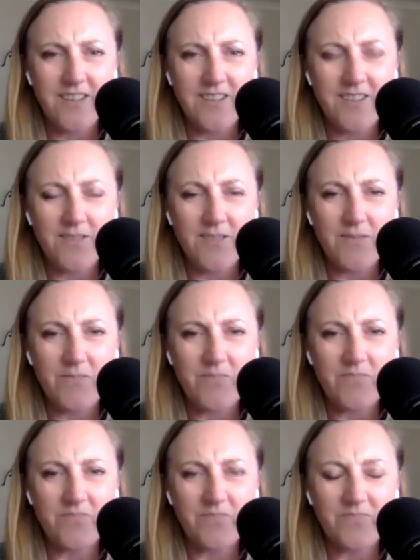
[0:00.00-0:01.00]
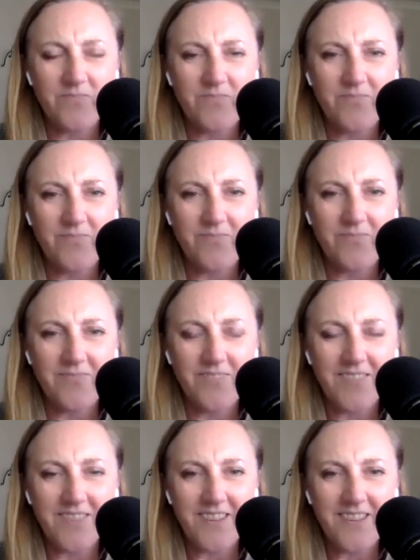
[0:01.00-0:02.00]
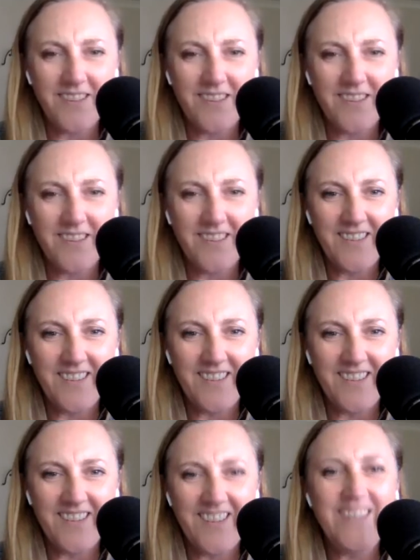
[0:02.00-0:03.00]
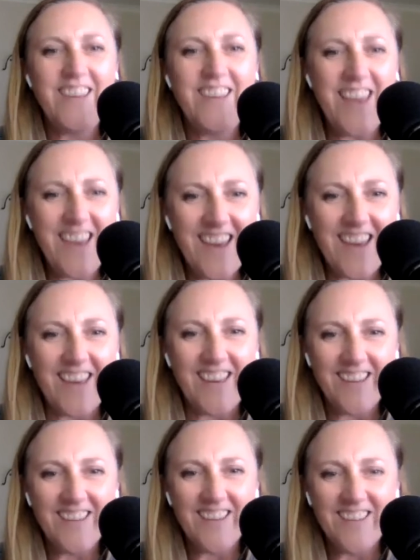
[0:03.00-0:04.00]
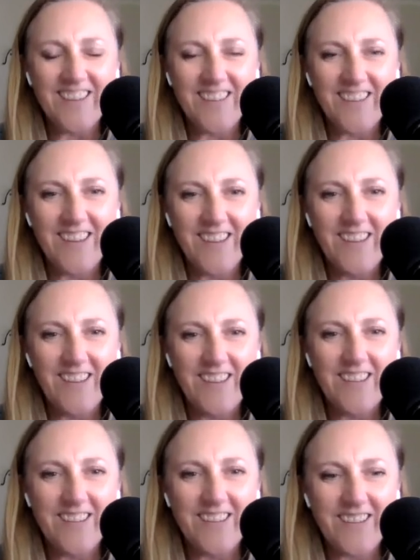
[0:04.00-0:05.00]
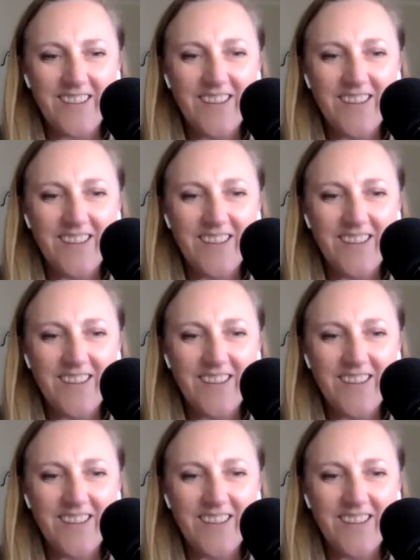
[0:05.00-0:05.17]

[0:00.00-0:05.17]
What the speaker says: (silent)